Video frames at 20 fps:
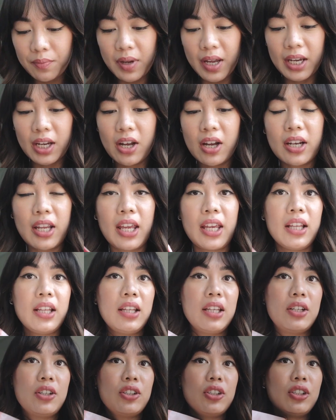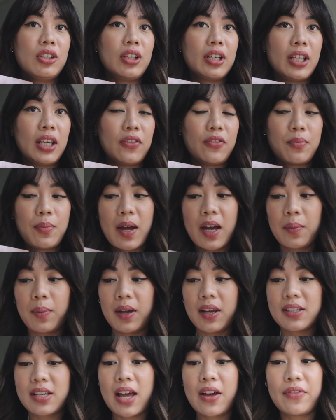I got a little gift bag
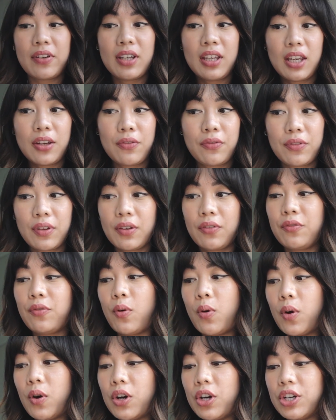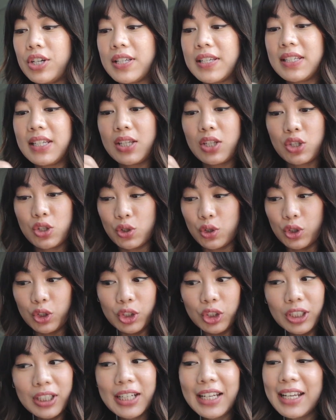because I have a gift for
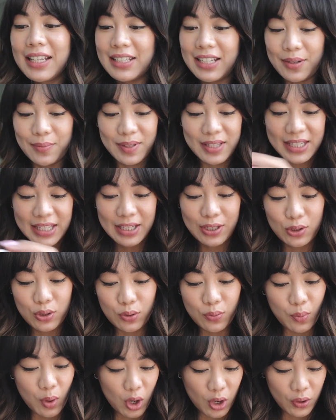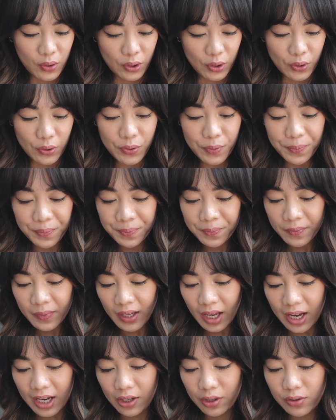Seoul that I'm seeing tomorrow.
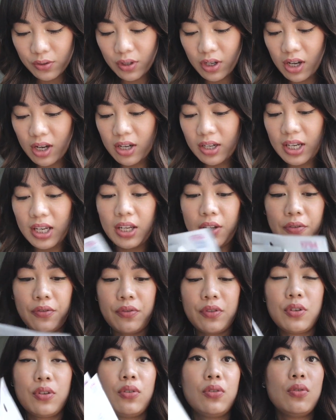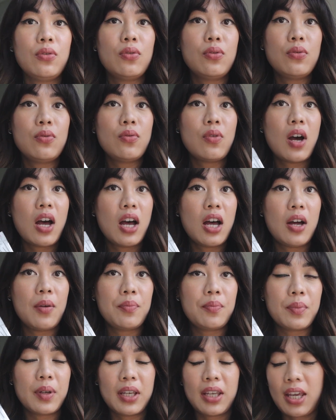I also got a few
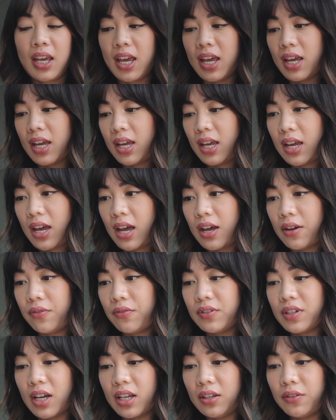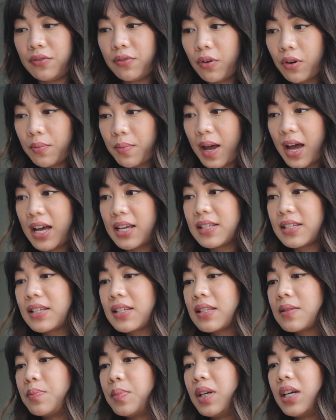KF94
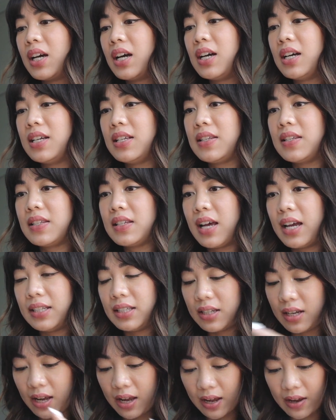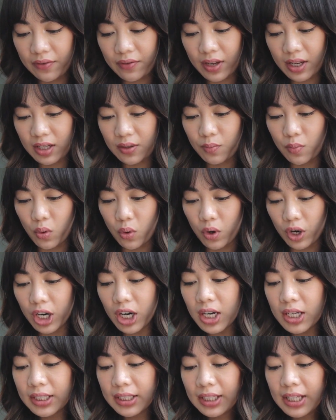masks because I didn't have any
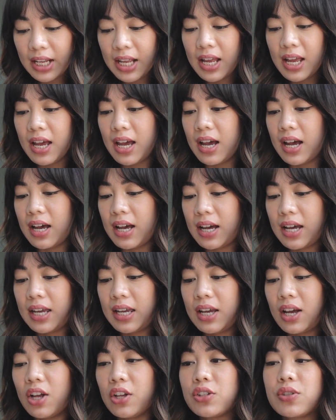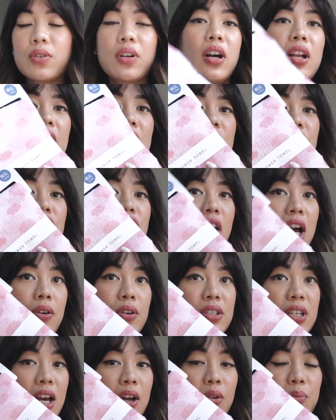more. I also got a shower
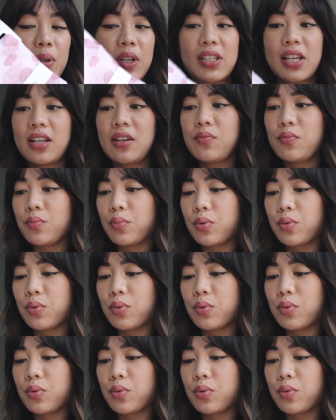towel because I didn't